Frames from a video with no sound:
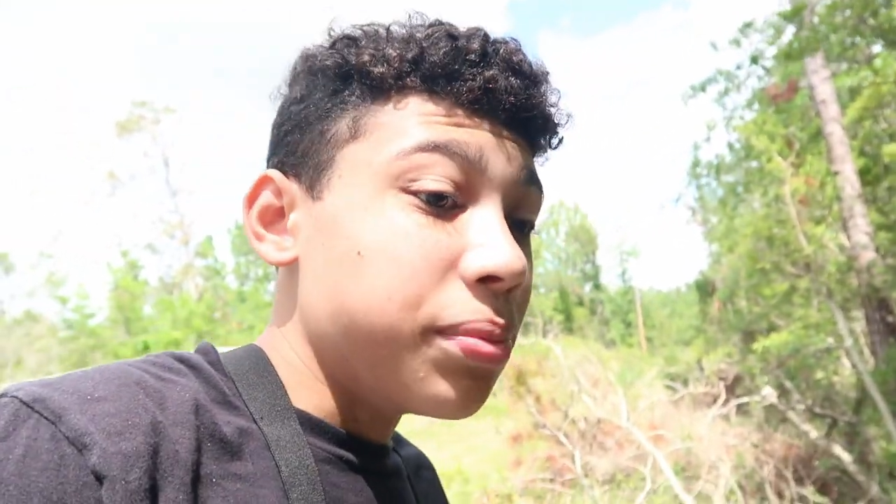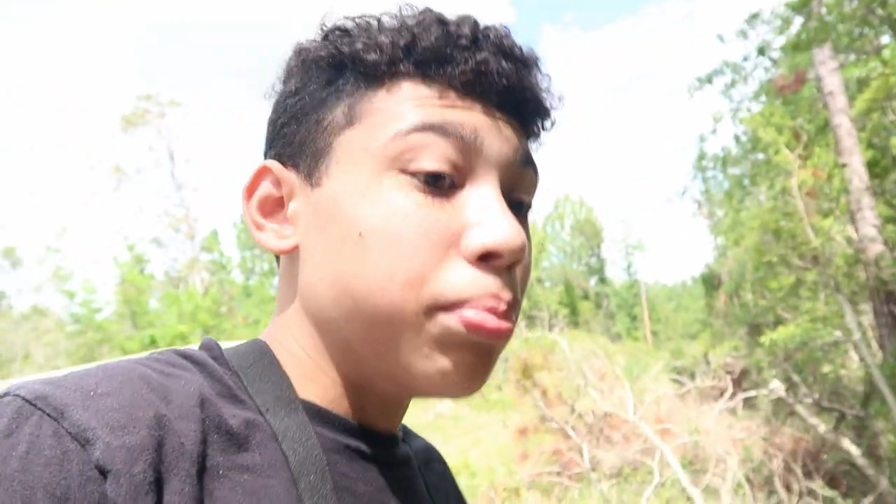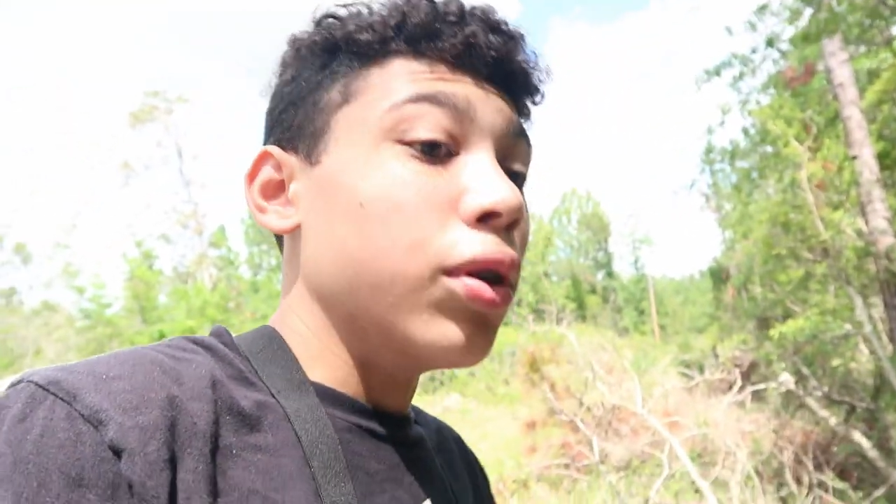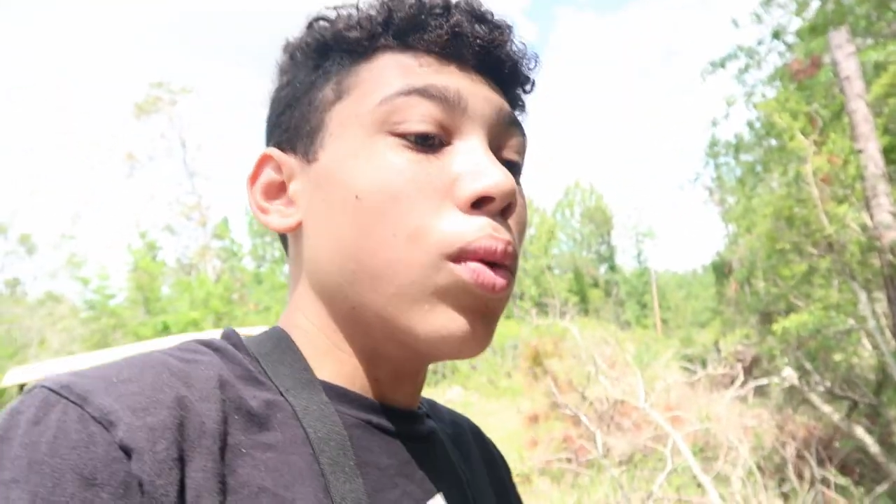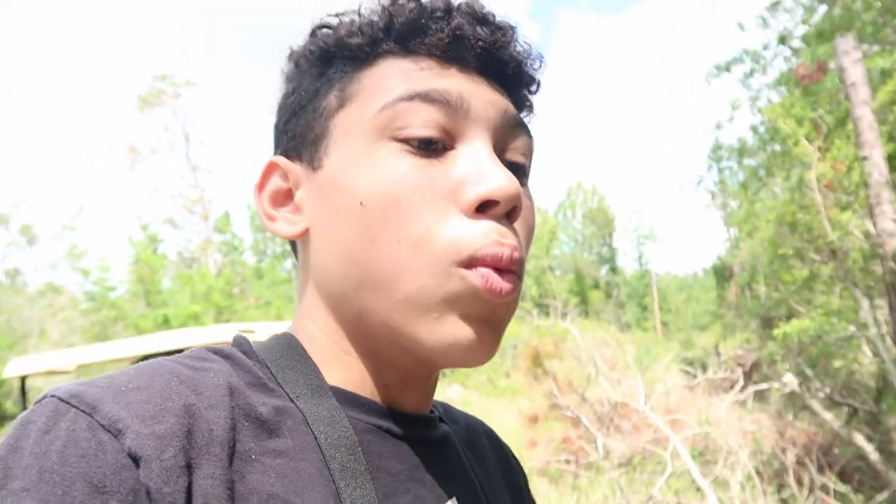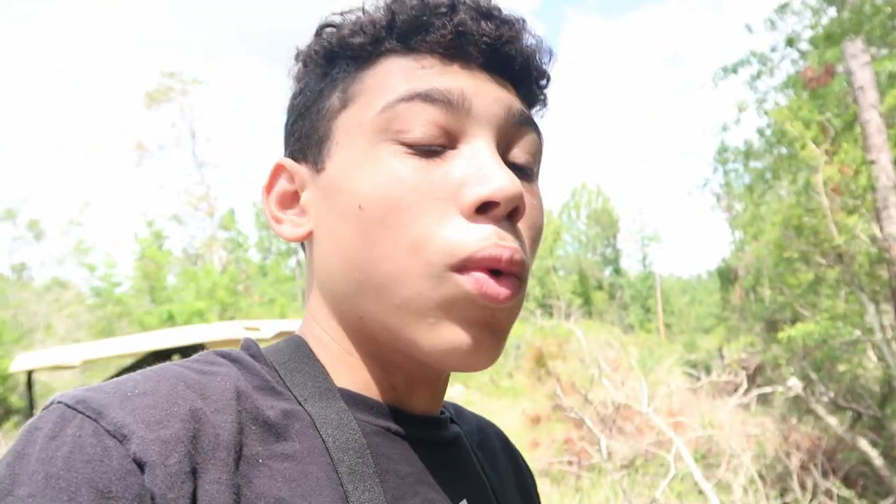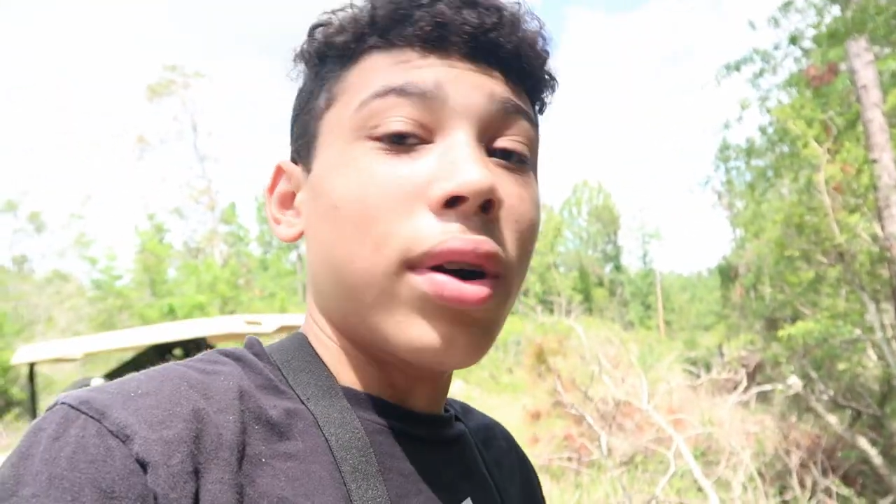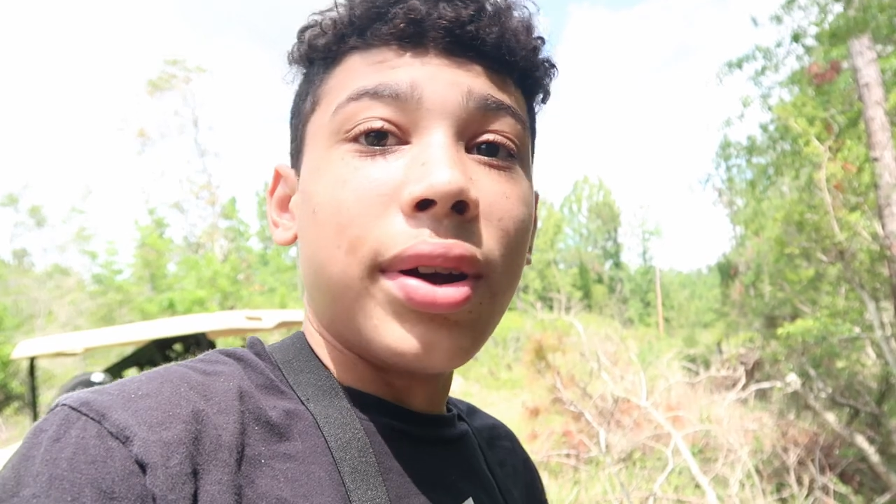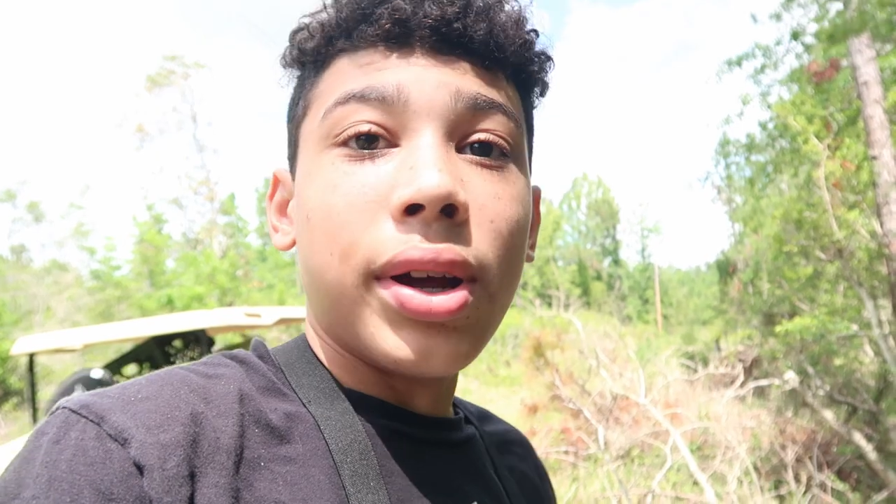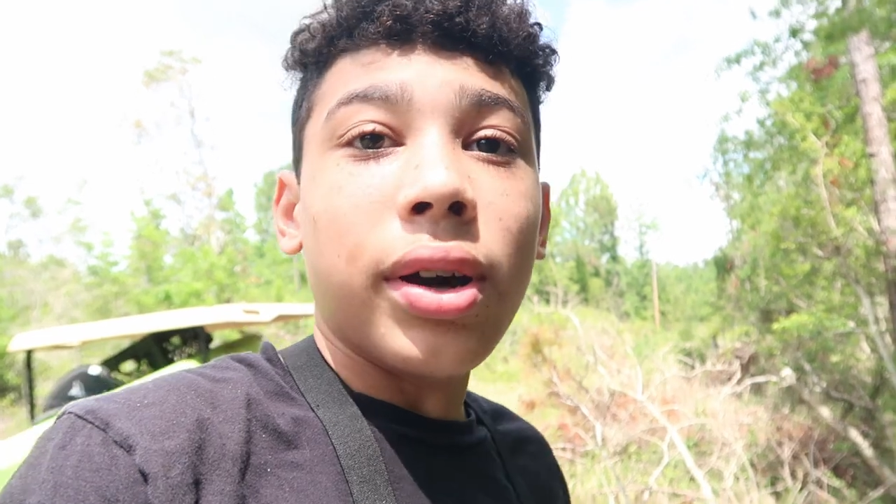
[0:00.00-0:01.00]
to put
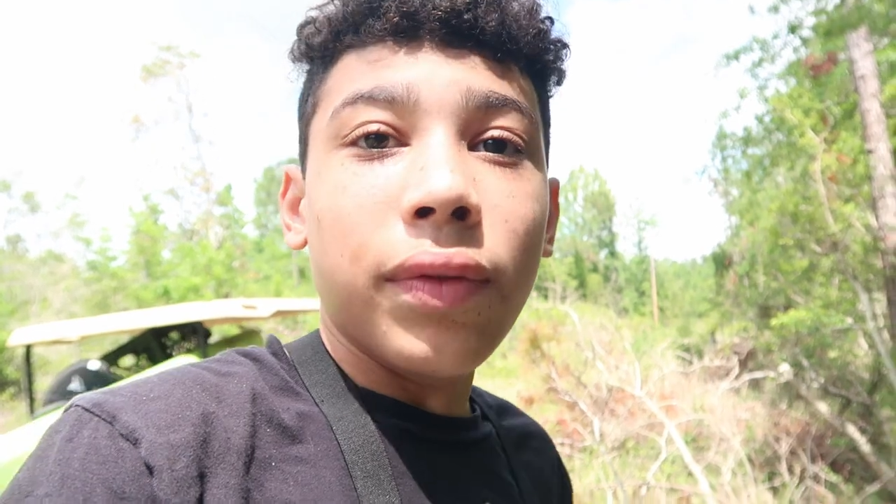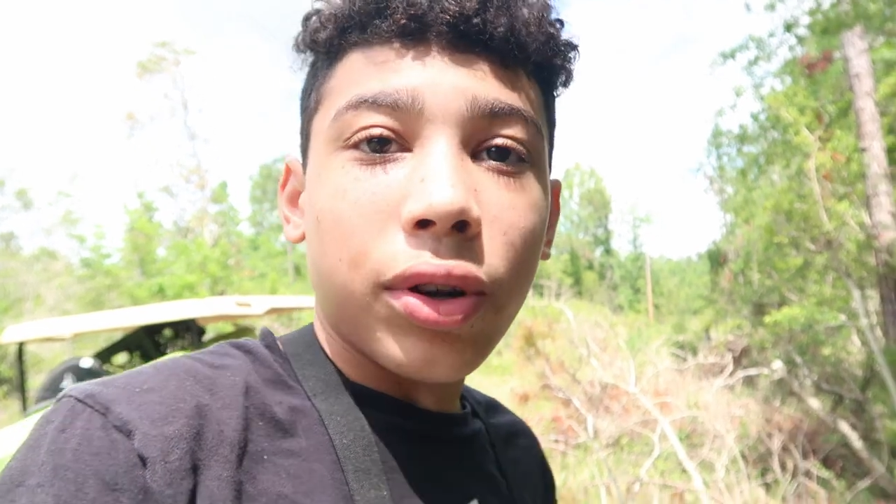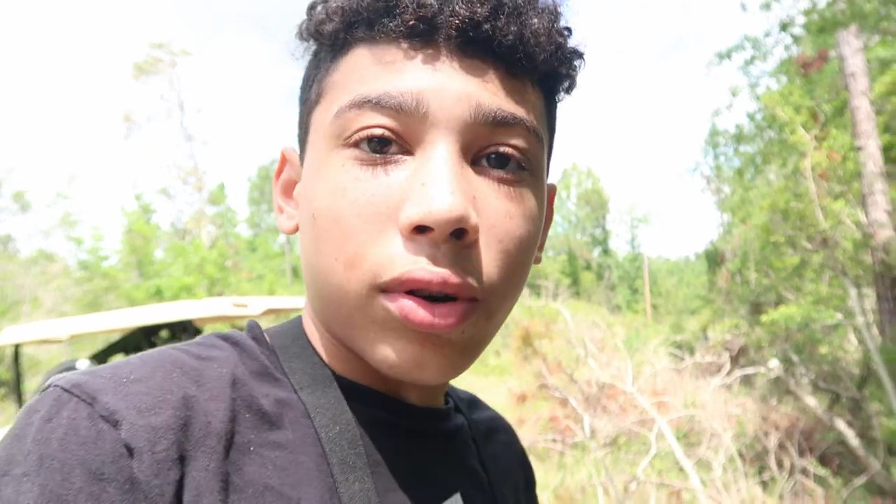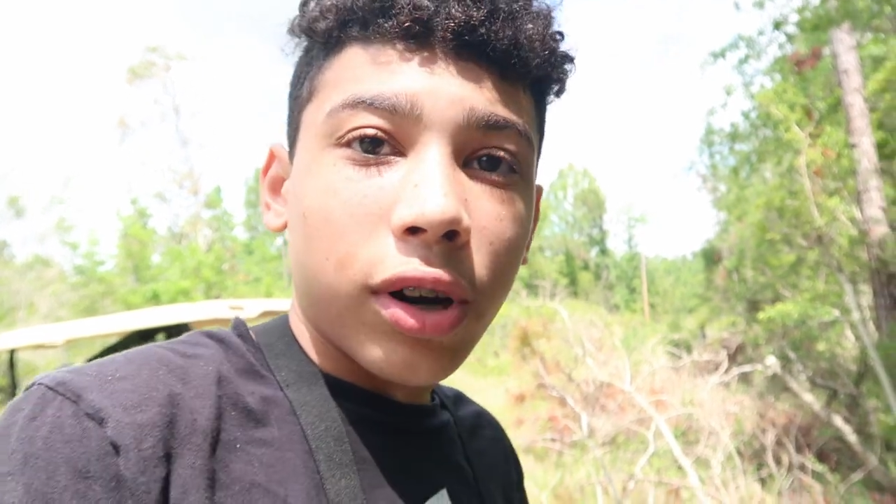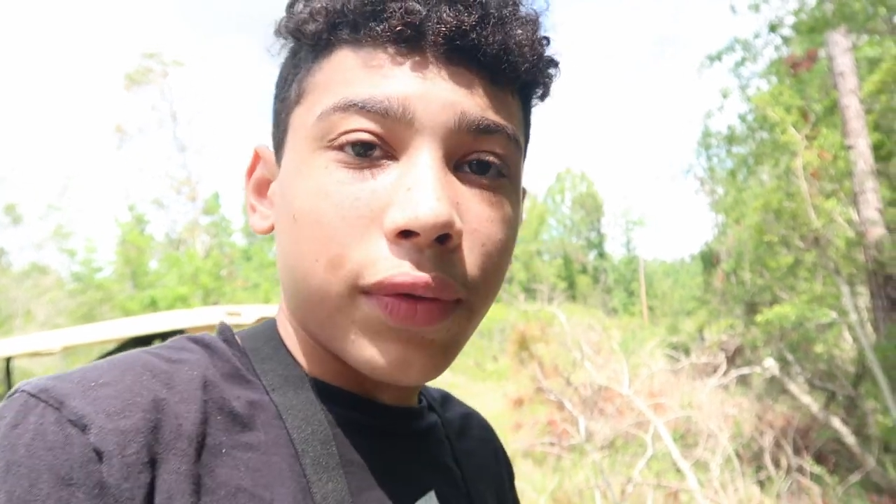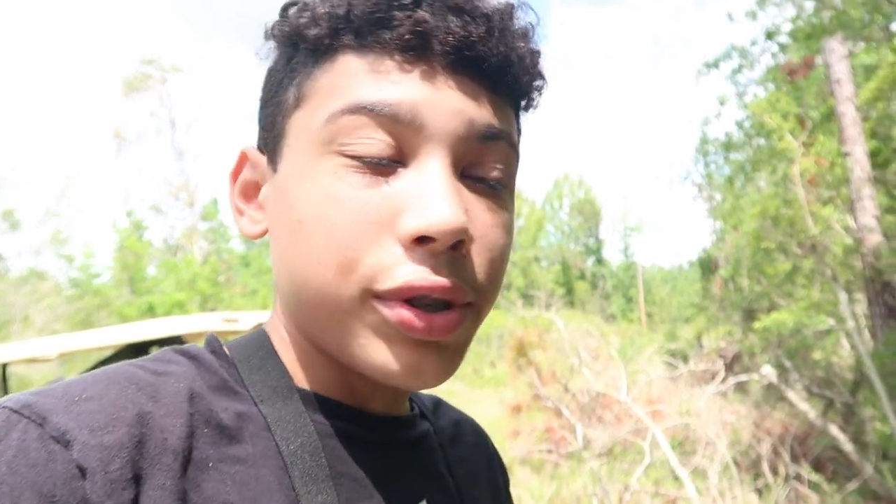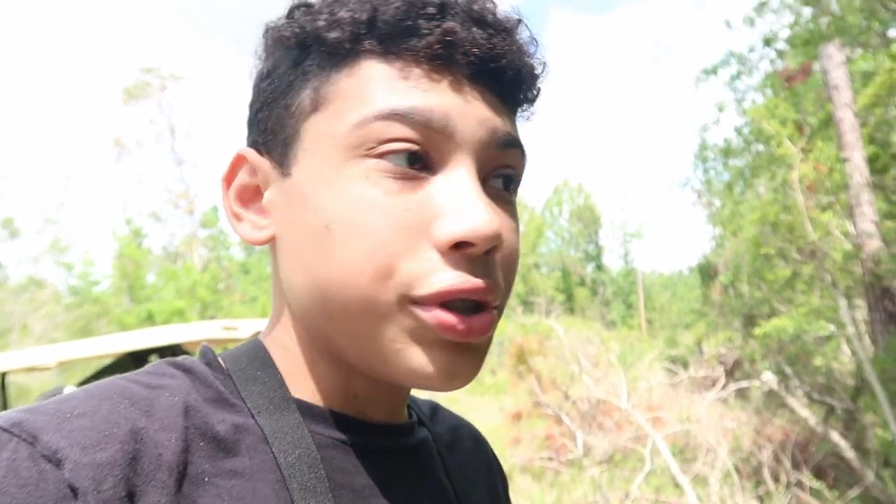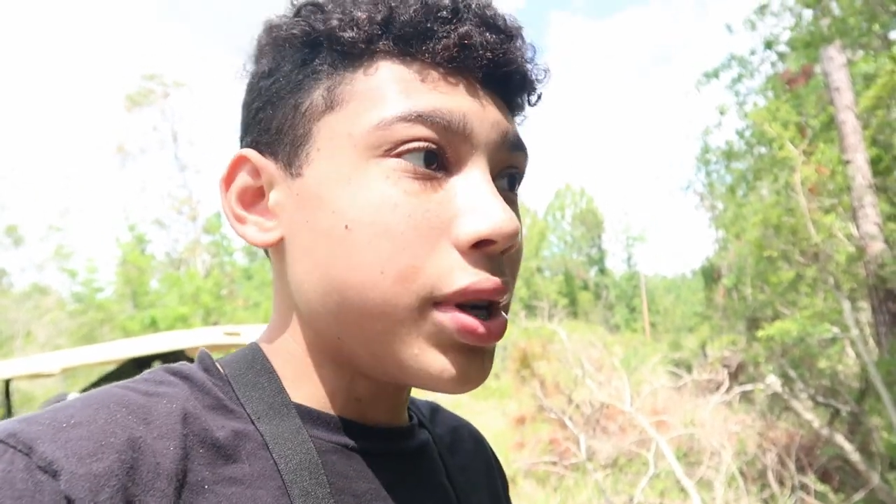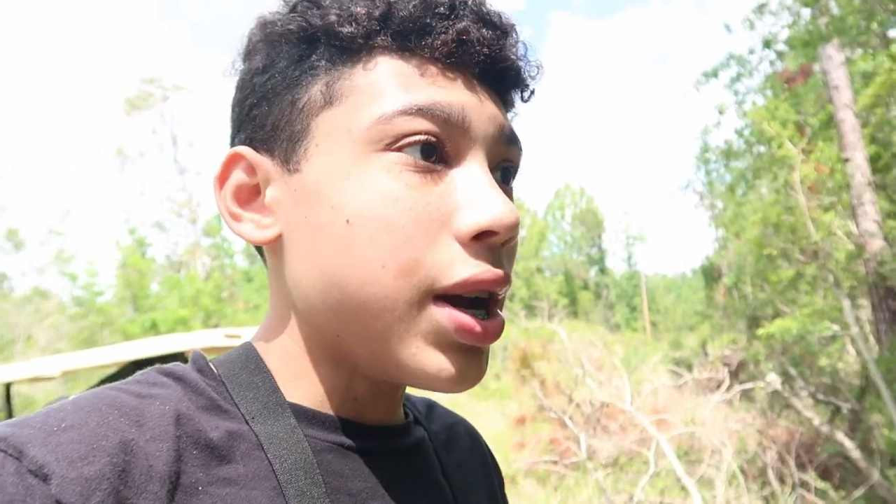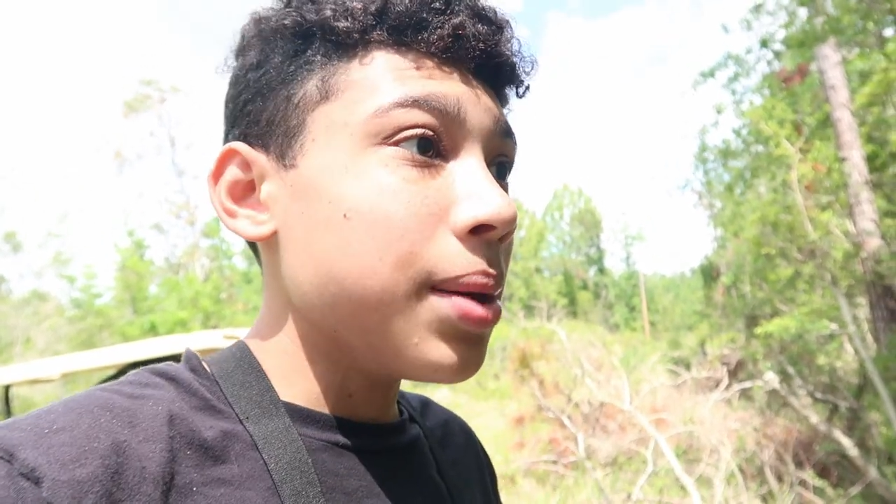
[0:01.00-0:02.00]
one of the crawfish
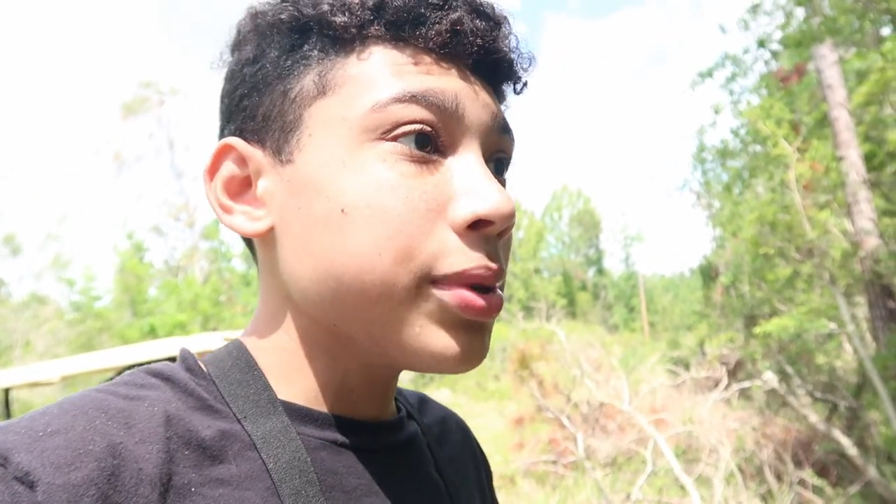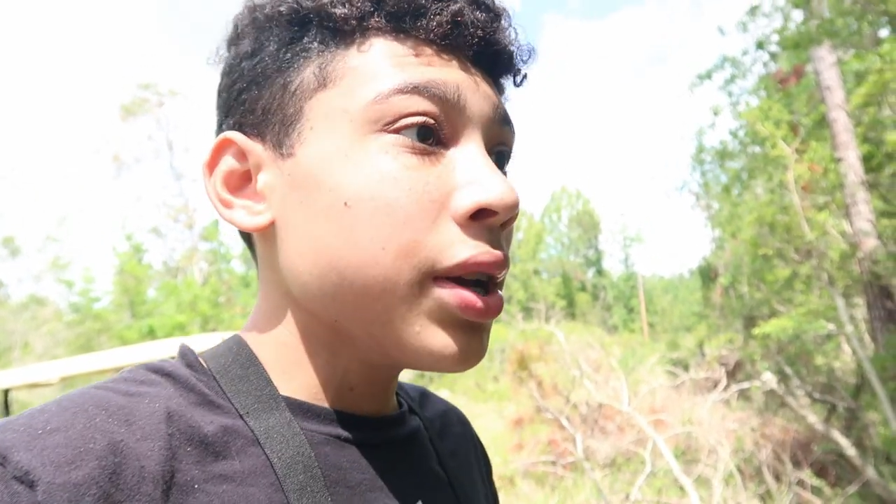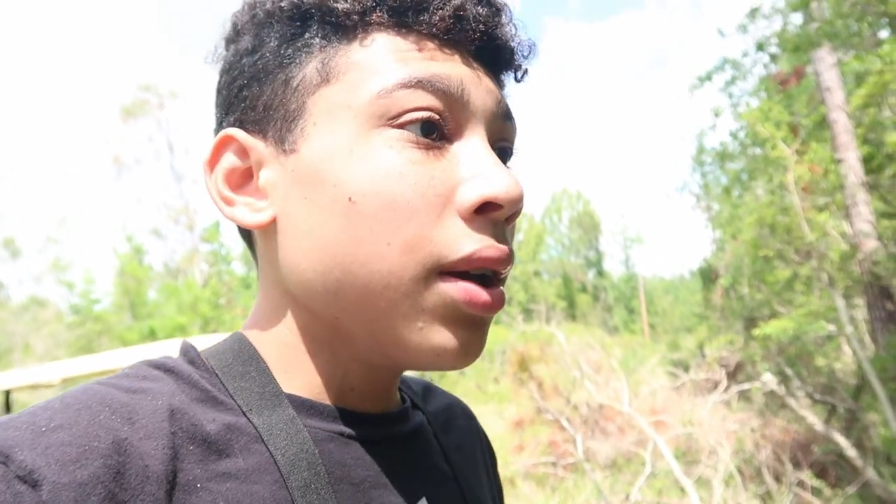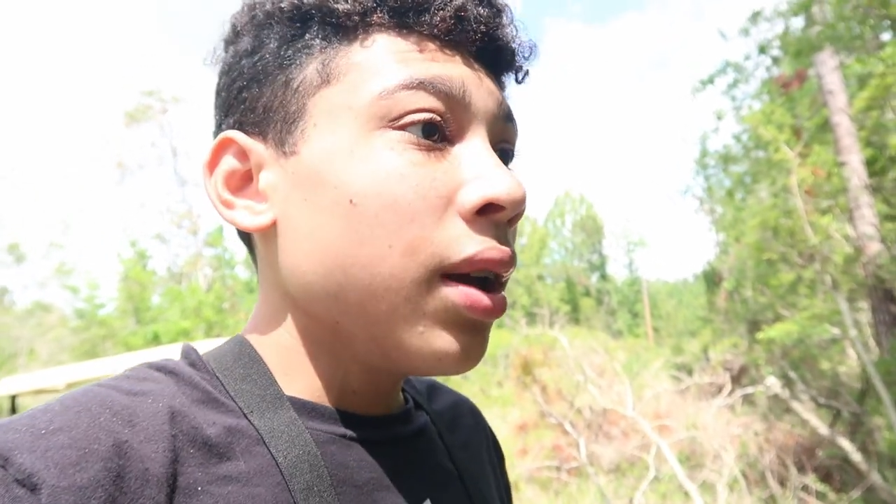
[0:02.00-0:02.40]
traps